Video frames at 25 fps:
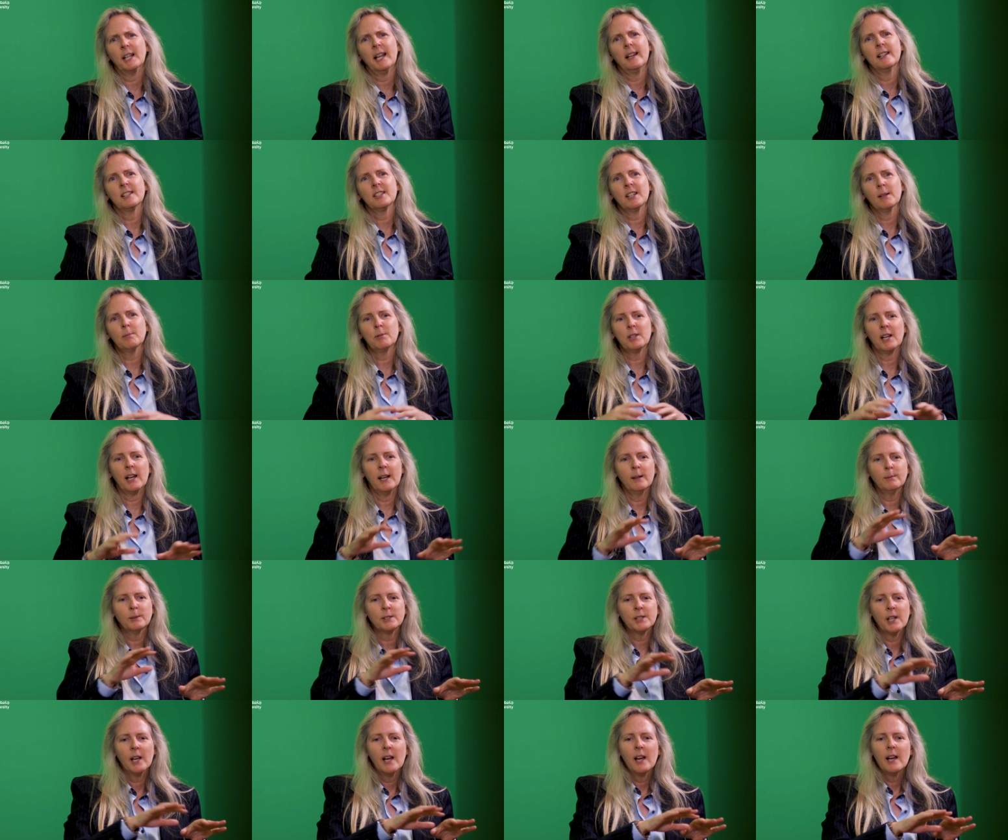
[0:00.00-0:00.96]
And
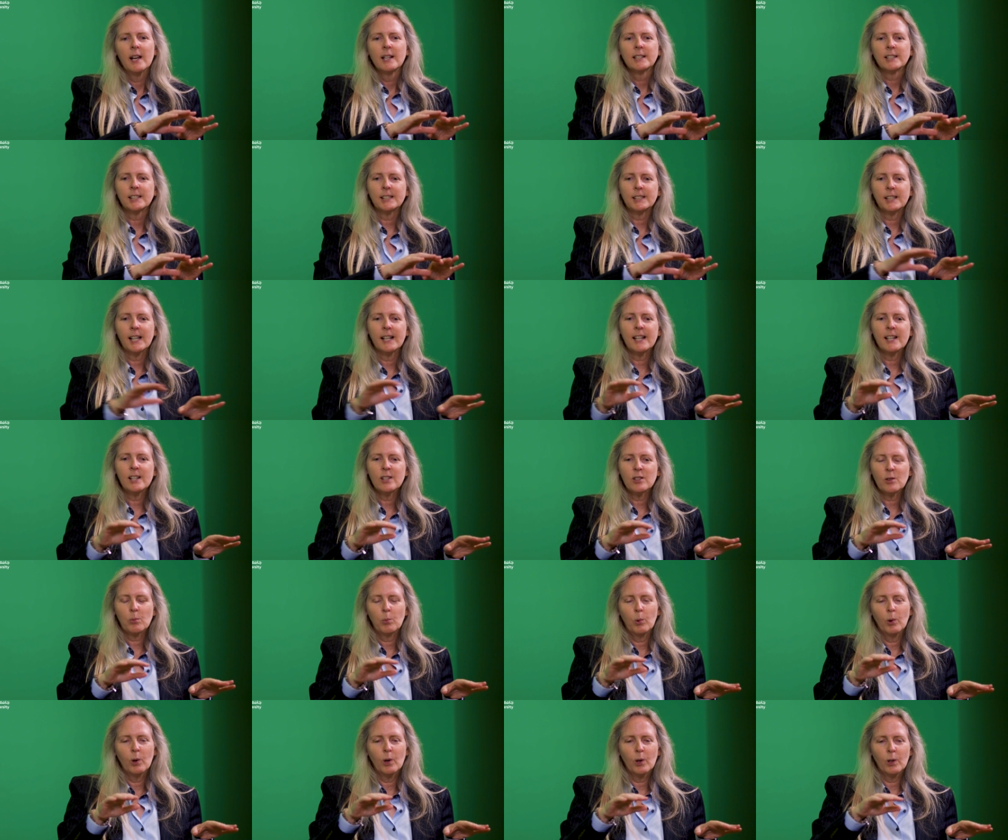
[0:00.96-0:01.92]
sometimes
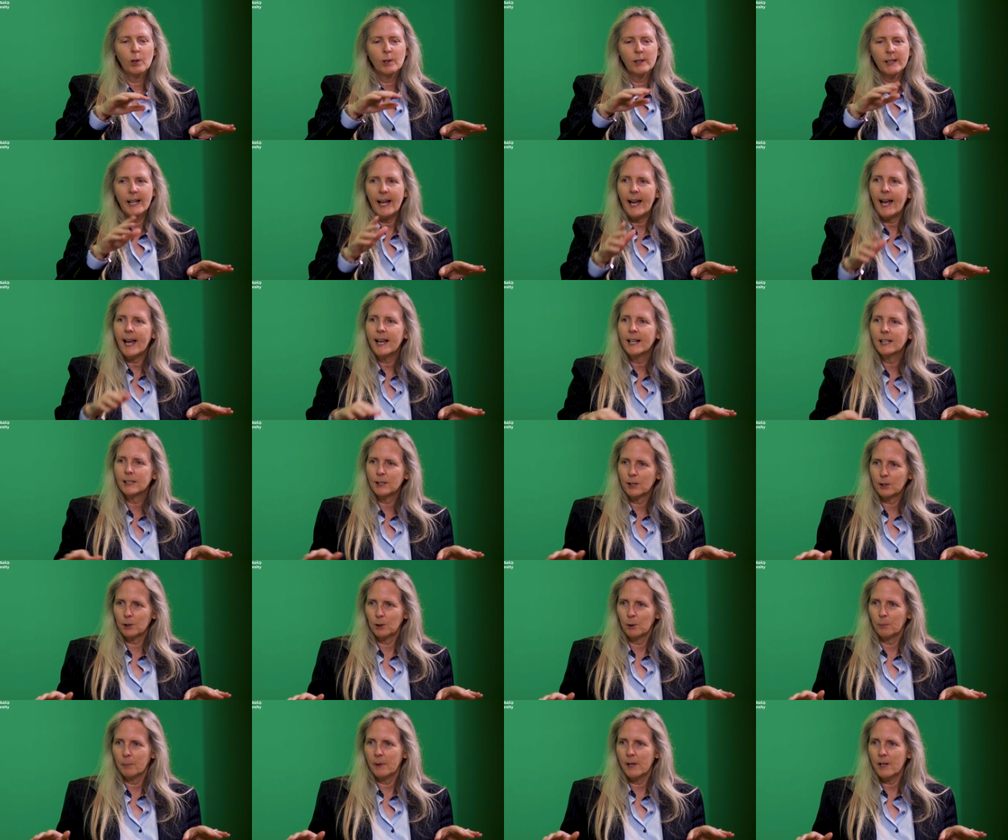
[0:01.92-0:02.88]
studies will lag a
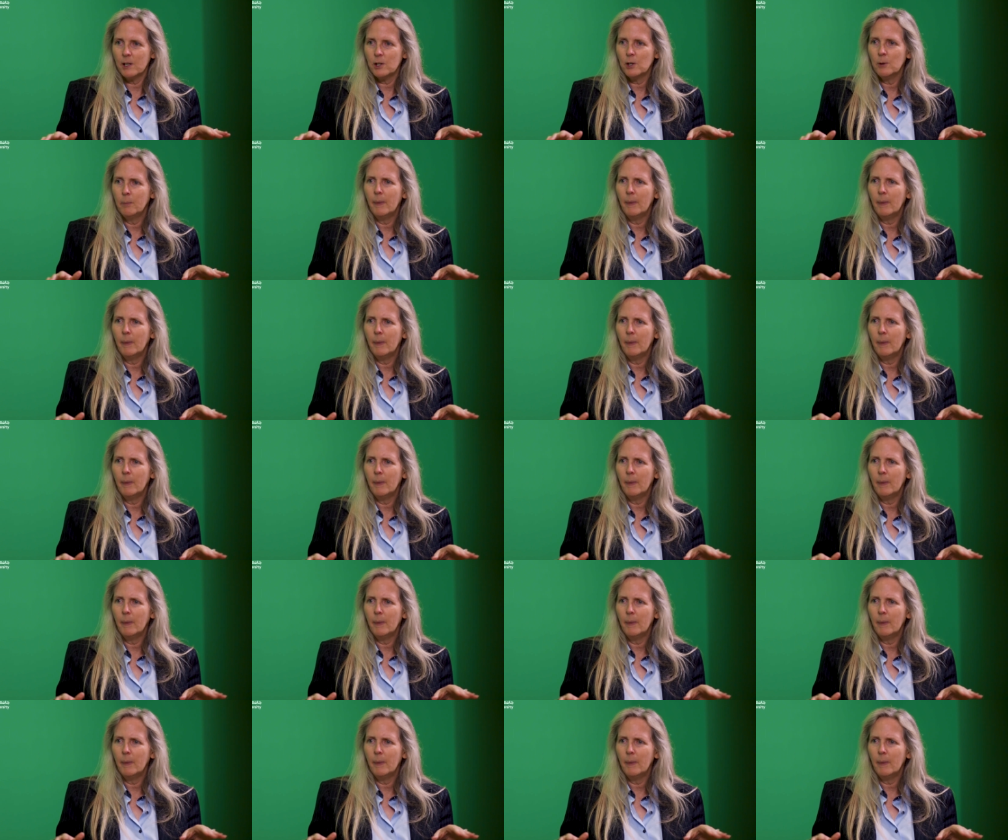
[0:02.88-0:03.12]
little bit.